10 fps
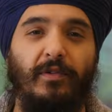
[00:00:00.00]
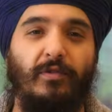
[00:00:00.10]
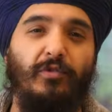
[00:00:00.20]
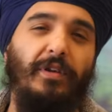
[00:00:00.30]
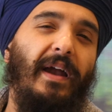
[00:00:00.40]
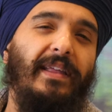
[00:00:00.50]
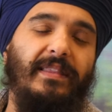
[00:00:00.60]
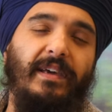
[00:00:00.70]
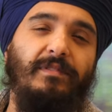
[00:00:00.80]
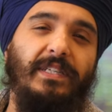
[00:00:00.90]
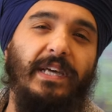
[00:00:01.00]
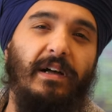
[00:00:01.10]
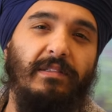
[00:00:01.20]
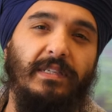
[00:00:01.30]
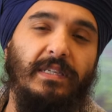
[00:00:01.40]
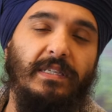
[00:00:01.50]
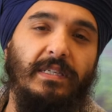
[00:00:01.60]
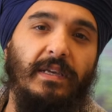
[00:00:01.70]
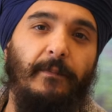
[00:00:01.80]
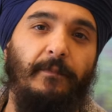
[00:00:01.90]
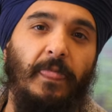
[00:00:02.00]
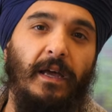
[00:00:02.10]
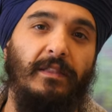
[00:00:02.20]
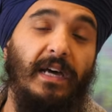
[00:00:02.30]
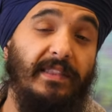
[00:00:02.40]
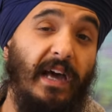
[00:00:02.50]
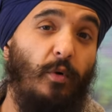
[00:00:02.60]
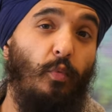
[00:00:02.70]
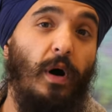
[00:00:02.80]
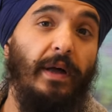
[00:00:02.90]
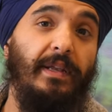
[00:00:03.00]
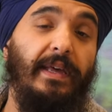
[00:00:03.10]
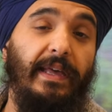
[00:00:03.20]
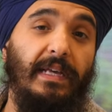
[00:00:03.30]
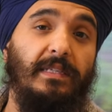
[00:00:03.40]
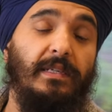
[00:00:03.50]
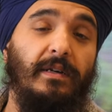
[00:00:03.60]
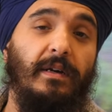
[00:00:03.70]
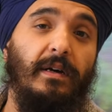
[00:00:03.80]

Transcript: Nanak Dev Ji tells us that one is